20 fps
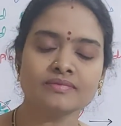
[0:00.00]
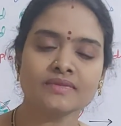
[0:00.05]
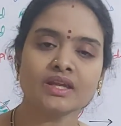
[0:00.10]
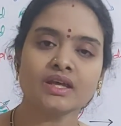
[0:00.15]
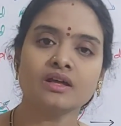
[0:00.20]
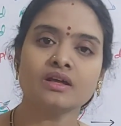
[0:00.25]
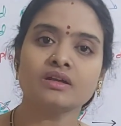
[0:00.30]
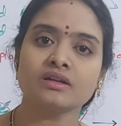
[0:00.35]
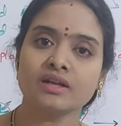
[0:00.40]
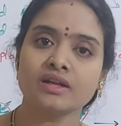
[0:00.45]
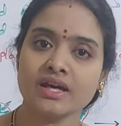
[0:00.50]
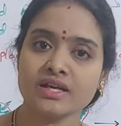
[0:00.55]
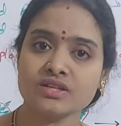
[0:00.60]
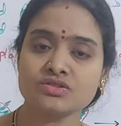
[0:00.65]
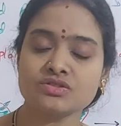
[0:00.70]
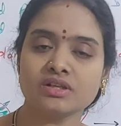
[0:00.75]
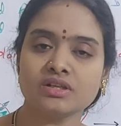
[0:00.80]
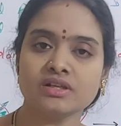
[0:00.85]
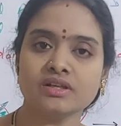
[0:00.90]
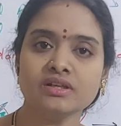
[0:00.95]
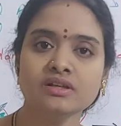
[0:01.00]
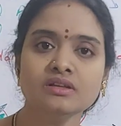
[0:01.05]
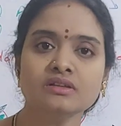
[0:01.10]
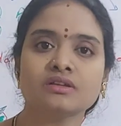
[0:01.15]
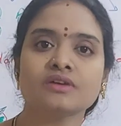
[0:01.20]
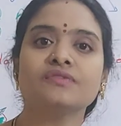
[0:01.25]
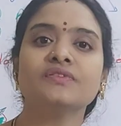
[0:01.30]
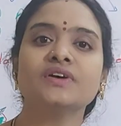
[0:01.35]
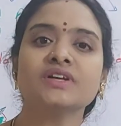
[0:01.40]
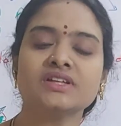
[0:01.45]
naturally the
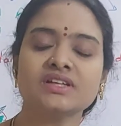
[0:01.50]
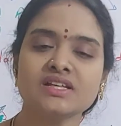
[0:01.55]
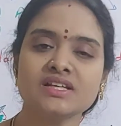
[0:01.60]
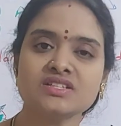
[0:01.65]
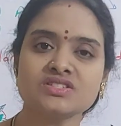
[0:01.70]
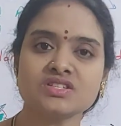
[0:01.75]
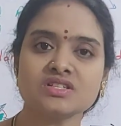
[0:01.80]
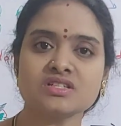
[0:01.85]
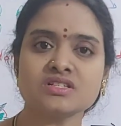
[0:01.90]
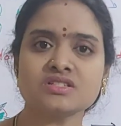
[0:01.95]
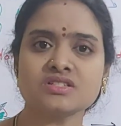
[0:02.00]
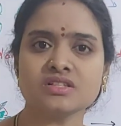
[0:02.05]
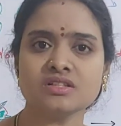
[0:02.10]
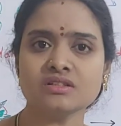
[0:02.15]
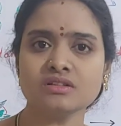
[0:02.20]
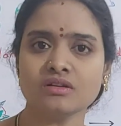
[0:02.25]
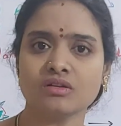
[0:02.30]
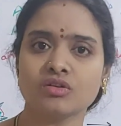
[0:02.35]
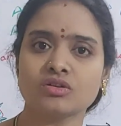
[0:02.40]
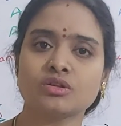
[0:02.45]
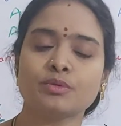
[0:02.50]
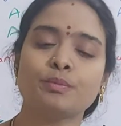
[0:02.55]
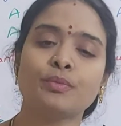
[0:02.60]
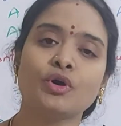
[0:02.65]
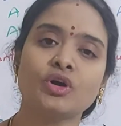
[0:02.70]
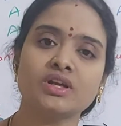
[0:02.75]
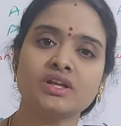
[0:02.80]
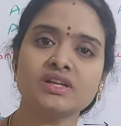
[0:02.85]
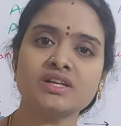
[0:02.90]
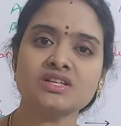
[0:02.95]
fertilization or the
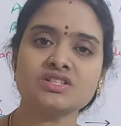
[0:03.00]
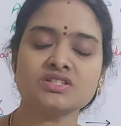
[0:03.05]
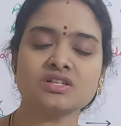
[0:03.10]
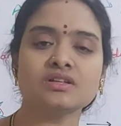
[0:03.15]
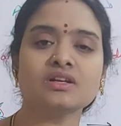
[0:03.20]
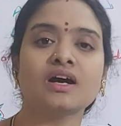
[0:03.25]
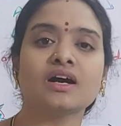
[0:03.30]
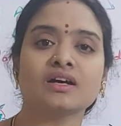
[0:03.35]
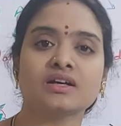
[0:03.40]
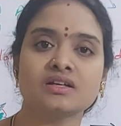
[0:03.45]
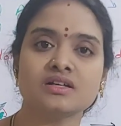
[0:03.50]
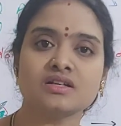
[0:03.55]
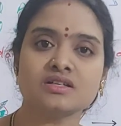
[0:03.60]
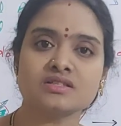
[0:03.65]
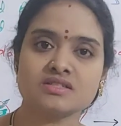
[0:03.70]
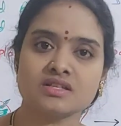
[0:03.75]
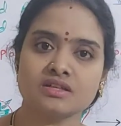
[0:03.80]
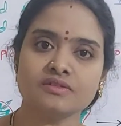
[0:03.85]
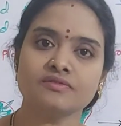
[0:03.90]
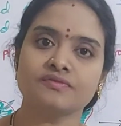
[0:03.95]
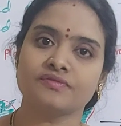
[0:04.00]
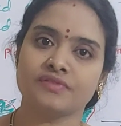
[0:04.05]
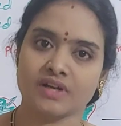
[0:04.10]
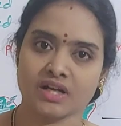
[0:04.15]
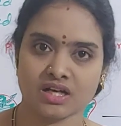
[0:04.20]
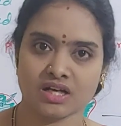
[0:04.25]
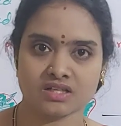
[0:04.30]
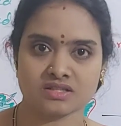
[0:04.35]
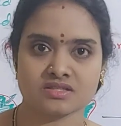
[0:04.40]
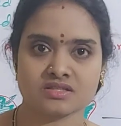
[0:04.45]
pollination occurs in
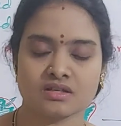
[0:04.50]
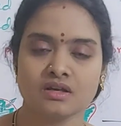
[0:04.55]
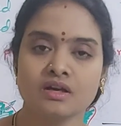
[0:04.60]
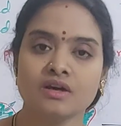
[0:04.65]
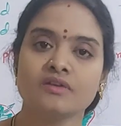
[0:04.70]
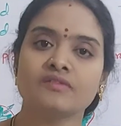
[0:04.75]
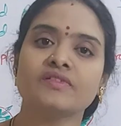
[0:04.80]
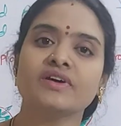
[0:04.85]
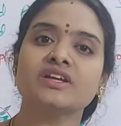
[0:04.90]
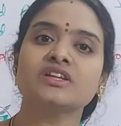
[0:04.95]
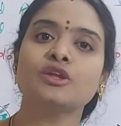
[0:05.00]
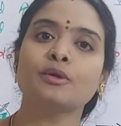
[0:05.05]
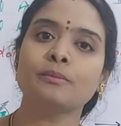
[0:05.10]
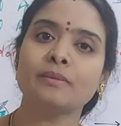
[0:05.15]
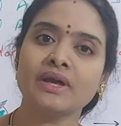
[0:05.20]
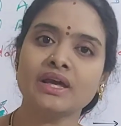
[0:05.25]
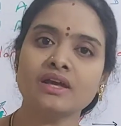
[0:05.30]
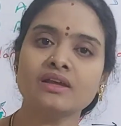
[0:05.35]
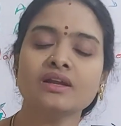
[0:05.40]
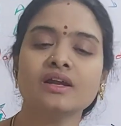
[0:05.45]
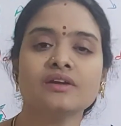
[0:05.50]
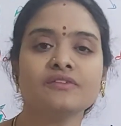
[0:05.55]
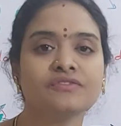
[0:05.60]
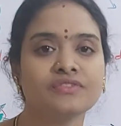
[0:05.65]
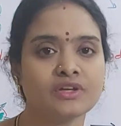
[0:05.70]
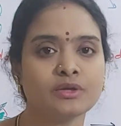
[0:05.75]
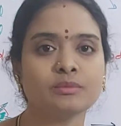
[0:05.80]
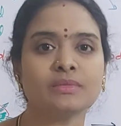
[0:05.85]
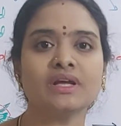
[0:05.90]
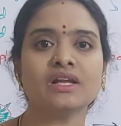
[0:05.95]
flowers where the male and
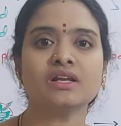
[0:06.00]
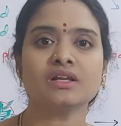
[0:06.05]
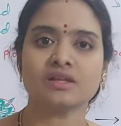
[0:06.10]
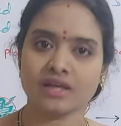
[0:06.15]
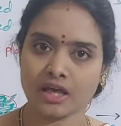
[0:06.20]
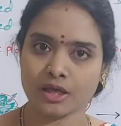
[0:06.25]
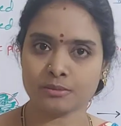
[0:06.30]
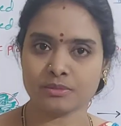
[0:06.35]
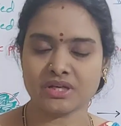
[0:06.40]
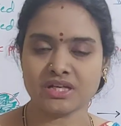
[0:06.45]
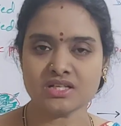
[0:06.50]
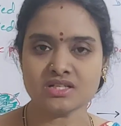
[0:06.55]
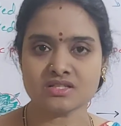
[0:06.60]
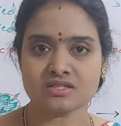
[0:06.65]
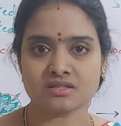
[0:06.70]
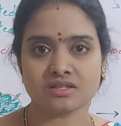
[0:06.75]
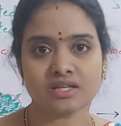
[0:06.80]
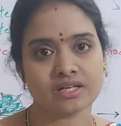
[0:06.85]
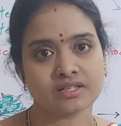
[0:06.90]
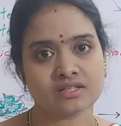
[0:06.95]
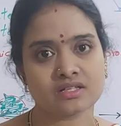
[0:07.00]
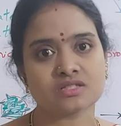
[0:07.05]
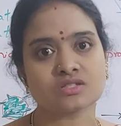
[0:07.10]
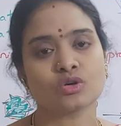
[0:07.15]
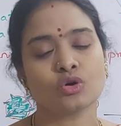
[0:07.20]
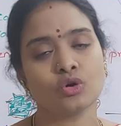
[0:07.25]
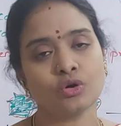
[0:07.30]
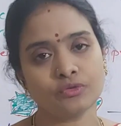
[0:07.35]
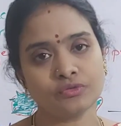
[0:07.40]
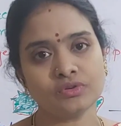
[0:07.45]
female gametes, that is
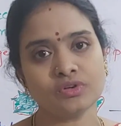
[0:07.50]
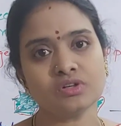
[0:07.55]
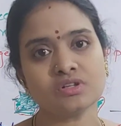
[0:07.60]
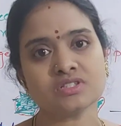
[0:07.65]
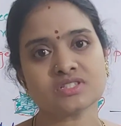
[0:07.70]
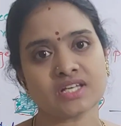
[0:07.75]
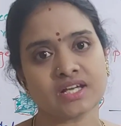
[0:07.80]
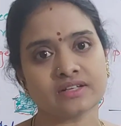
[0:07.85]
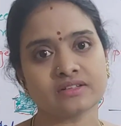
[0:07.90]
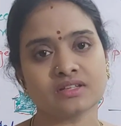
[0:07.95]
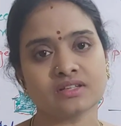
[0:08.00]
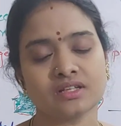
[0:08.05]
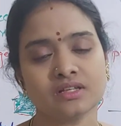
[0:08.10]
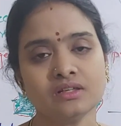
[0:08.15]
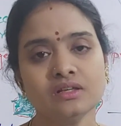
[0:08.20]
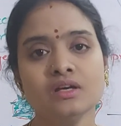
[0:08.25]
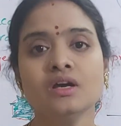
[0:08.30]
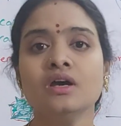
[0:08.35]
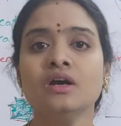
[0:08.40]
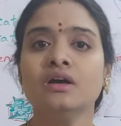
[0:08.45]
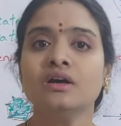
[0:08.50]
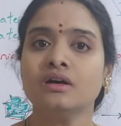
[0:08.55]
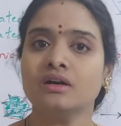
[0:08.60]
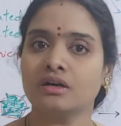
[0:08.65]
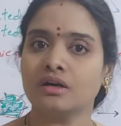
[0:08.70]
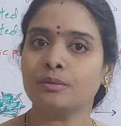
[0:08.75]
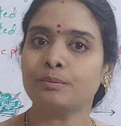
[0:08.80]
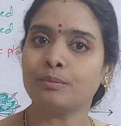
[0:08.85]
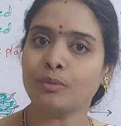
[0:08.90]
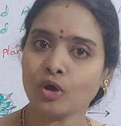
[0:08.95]
ovules and the
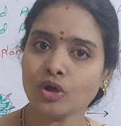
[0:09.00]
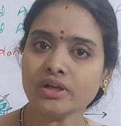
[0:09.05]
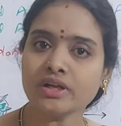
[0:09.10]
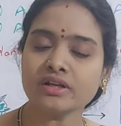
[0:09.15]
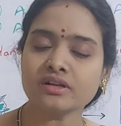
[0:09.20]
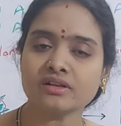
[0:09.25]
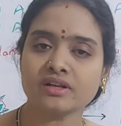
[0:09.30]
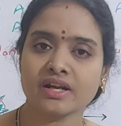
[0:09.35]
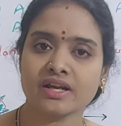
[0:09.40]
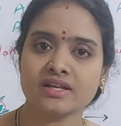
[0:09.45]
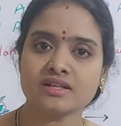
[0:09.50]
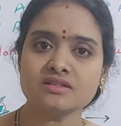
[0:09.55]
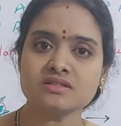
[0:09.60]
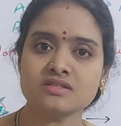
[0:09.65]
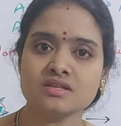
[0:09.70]
pollen grains